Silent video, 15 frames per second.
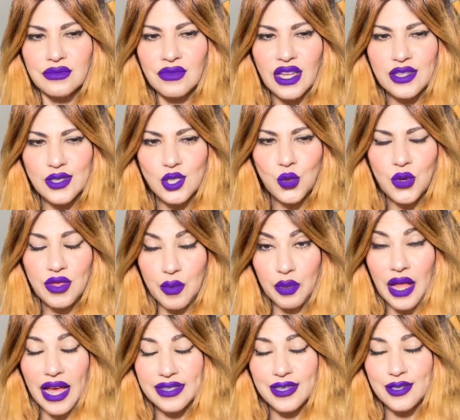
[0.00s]
suing the
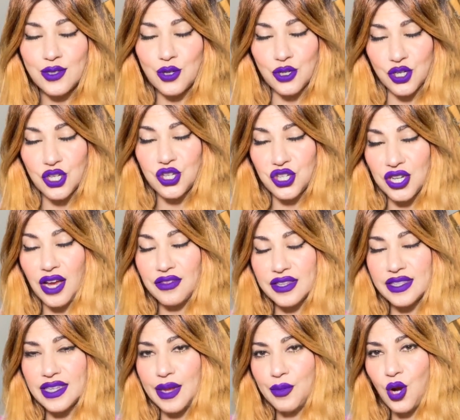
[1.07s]
plastic surgeon. She got the
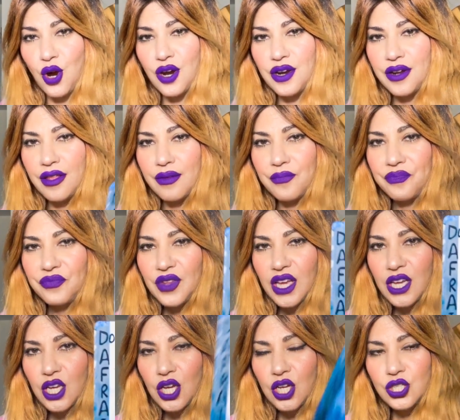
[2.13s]
same card.
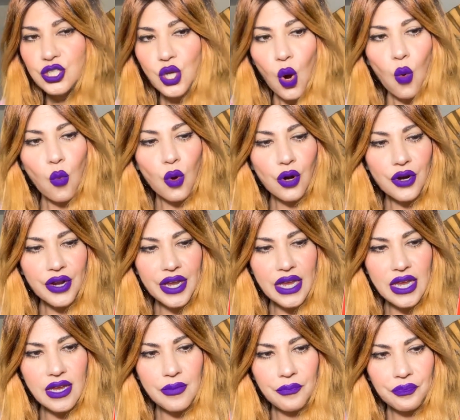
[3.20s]
Don't
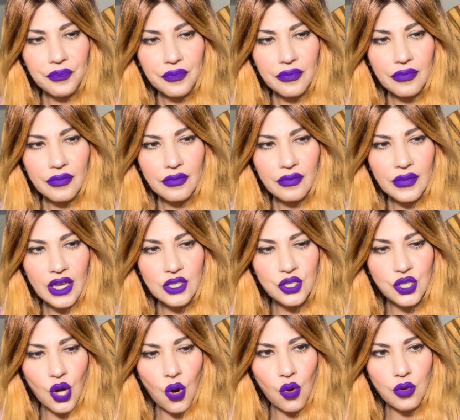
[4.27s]
worry,
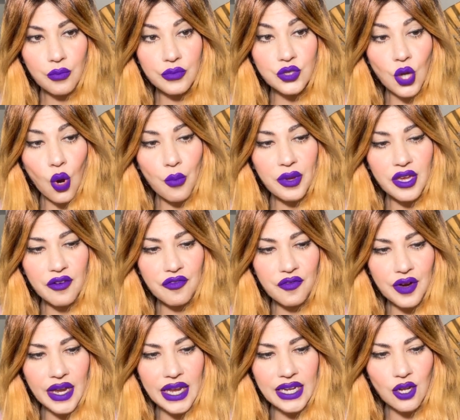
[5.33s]
don't be
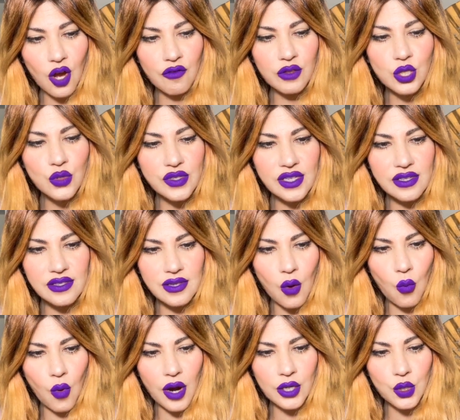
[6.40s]
afraid of losing
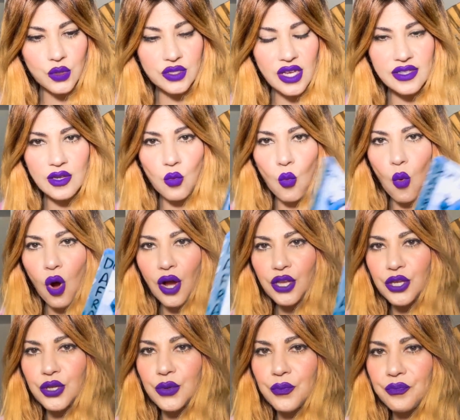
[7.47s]
someone who doesn't want
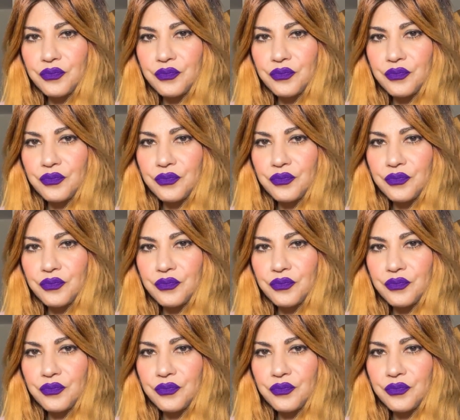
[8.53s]
you.